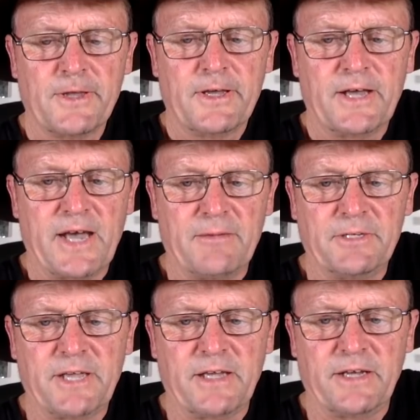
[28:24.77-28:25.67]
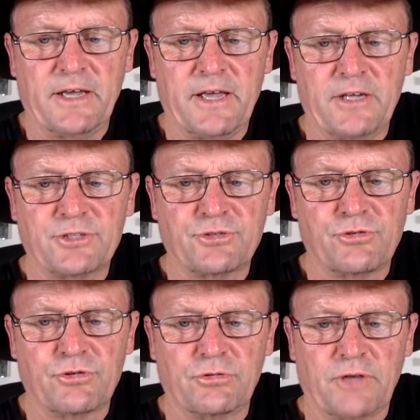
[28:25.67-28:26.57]
Um, my dad uh, had a
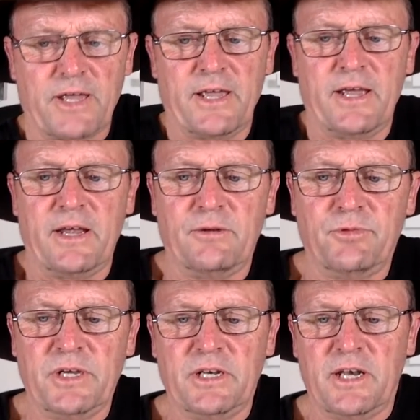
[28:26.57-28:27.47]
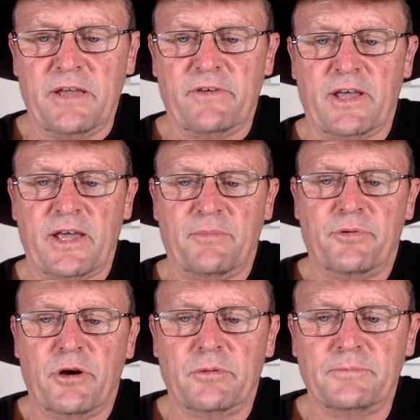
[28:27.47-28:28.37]
snorkel, and we never had a
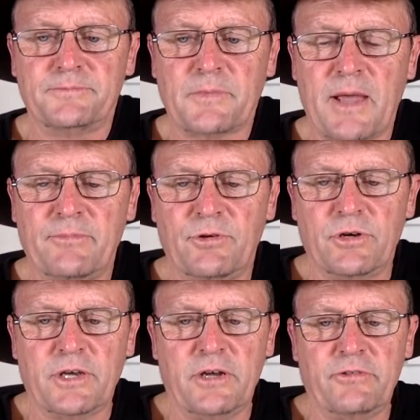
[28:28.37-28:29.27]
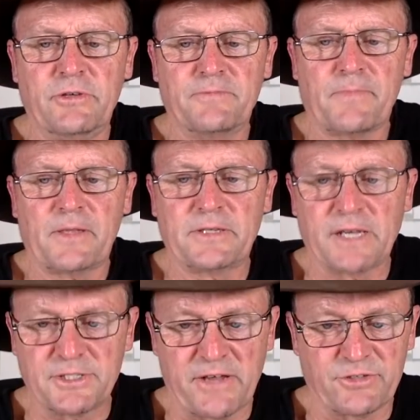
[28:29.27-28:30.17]
problem up the high country
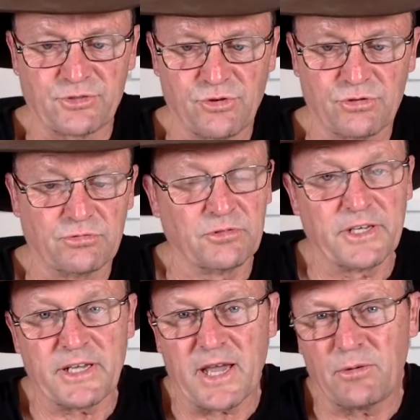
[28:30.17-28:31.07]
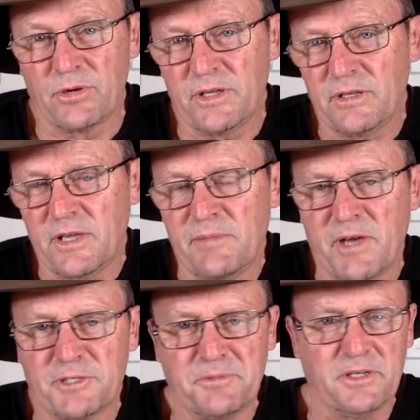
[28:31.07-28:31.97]
doesn't have a snorkel. Well, there you go. Well, he, he
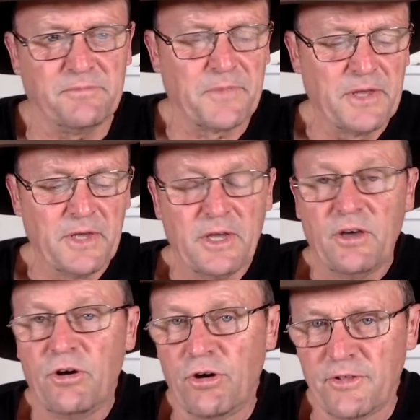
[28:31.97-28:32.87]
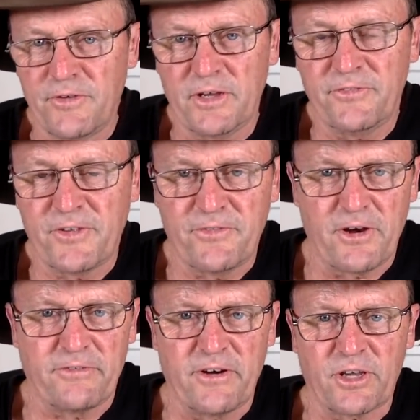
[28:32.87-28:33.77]
must be either if you're
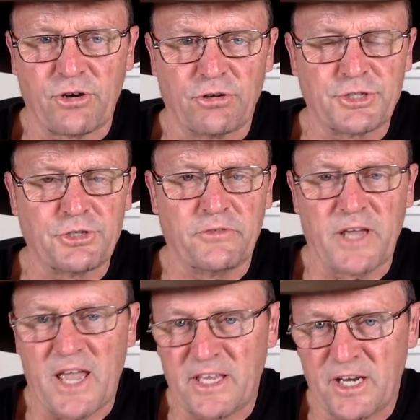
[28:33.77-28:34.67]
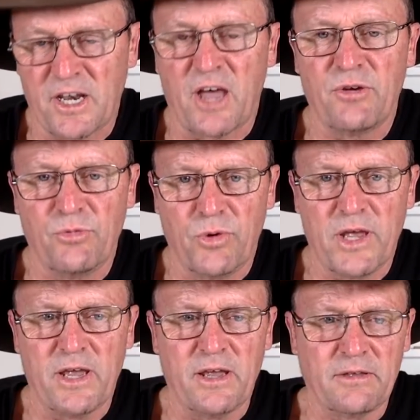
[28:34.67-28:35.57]
very very conscious of it and you know
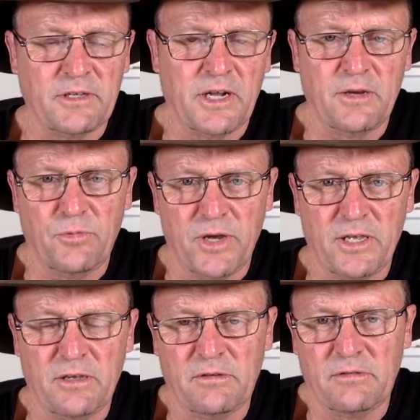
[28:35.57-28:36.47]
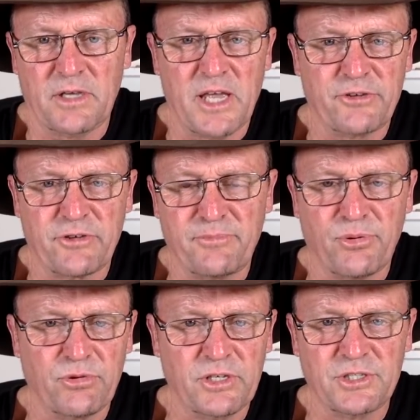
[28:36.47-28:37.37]
where you know where your entry
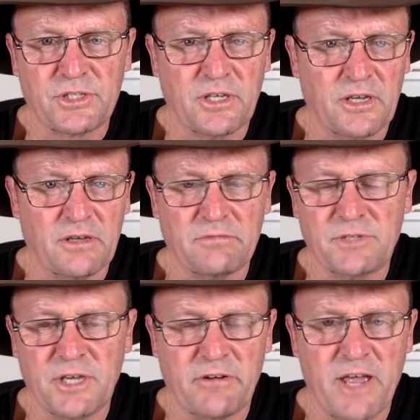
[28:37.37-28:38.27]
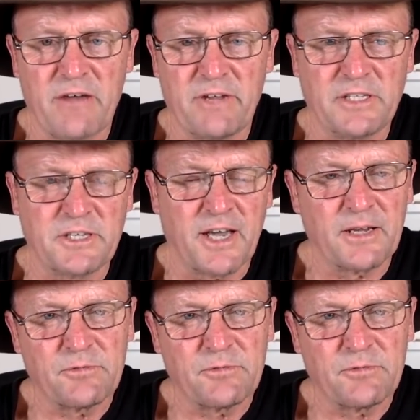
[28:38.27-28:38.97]
point is to your to your air intake.